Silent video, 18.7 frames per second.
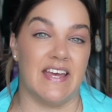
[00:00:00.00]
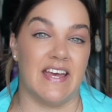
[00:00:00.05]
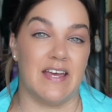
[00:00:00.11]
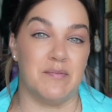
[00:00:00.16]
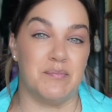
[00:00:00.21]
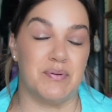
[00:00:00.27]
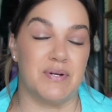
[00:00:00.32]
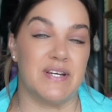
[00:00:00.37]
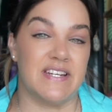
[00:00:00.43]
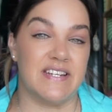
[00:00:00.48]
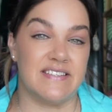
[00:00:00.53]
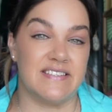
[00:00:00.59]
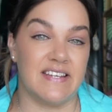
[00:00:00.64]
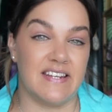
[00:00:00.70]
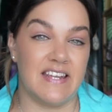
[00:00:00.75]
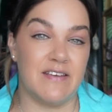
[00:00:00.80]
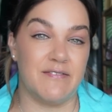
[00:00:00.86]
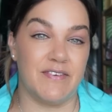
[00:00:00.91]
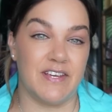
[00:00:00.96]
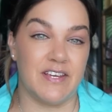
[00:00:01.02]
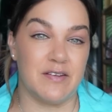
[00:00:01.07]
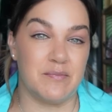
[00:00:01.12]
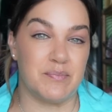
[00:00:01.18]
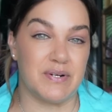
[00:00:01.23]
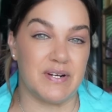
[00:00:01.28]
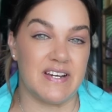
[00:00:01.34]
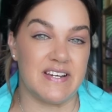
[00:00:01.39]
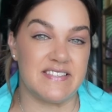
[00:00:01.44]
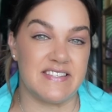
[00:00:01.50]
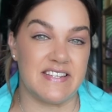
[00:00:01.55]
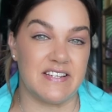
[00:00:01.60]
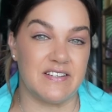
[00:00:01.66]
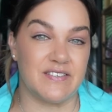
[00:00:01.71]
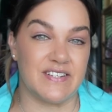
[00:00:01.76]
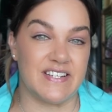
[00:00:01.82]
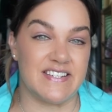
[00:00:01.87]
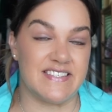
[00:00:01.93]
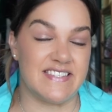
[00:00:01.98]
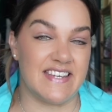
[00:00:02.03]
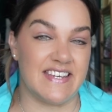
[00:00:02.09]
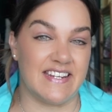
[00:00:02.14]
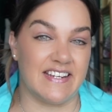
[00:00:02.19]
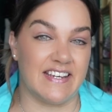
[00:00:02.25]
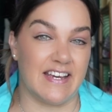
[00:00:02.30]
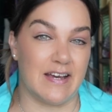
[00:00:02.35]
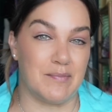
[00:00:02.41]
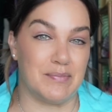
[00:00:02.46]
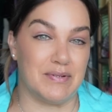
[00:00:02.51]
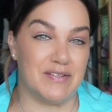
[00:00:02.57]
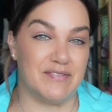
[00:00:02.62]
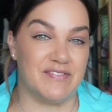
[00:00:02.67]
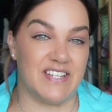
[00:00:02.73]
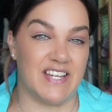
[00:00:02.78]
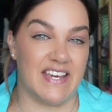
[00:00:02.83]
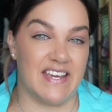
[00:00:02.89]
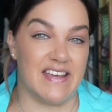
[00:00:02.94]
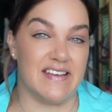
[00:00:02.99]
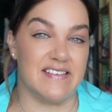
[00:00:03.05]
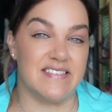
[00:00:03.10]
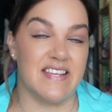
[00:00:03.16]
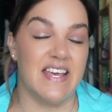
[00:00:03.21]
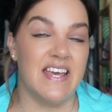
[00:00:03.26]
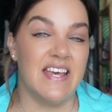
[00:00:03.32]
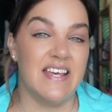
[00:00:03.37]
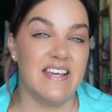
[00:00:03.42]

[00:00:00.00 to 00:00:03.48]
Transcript: a pretty significant price increase in a couple of days,